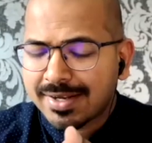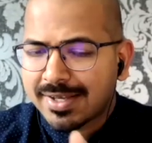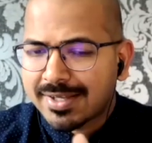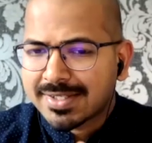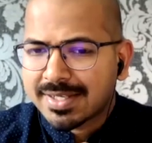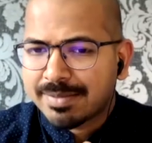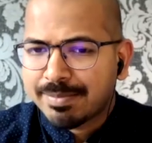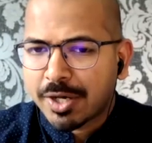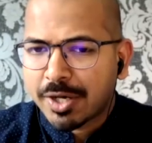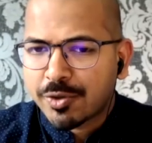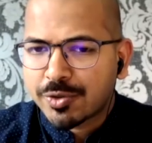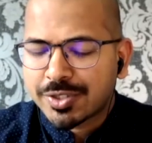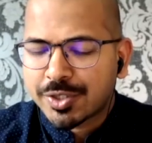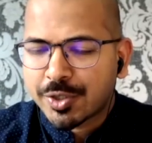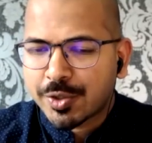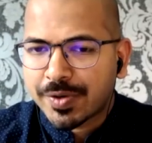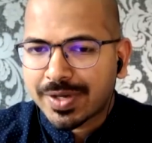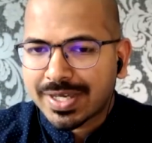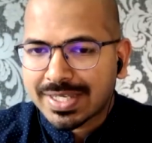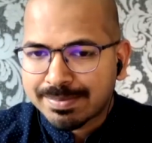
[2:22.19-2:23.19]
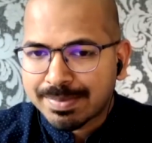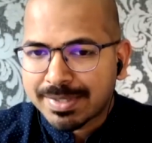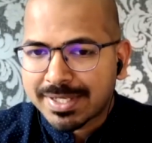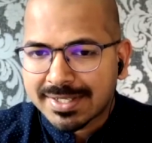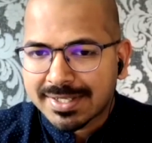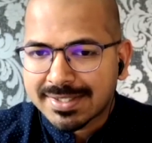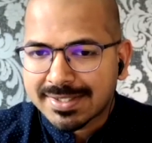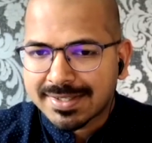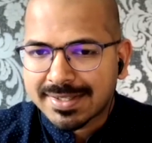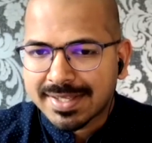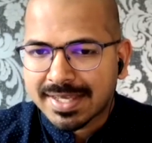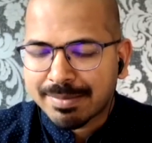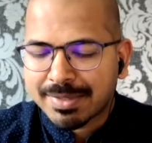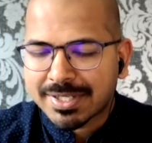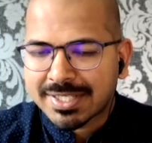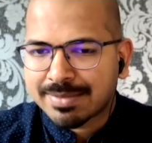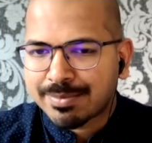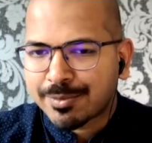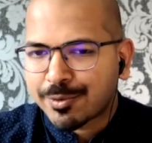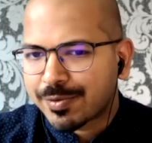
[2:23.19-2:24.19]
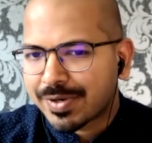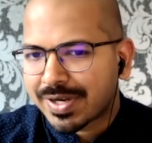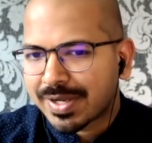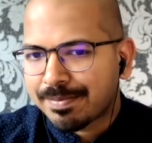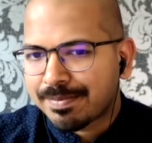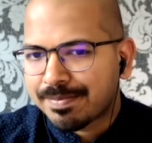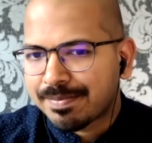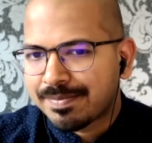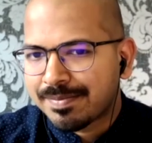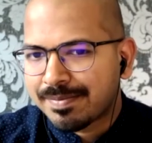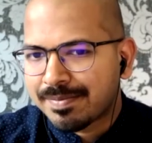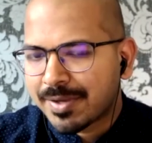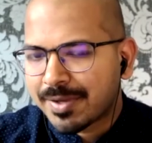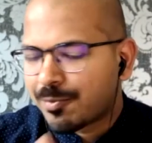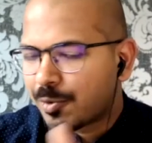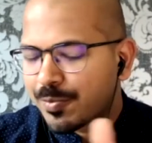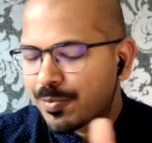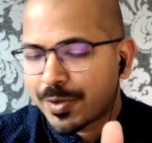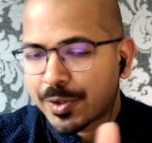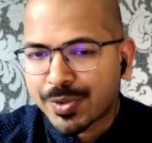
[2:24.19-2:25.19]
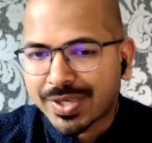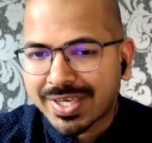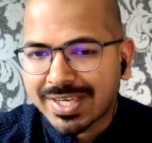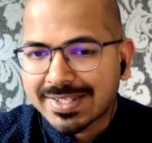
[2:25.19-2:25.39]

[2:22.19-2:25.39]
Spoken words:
us about your experience in the MSc program and what were your key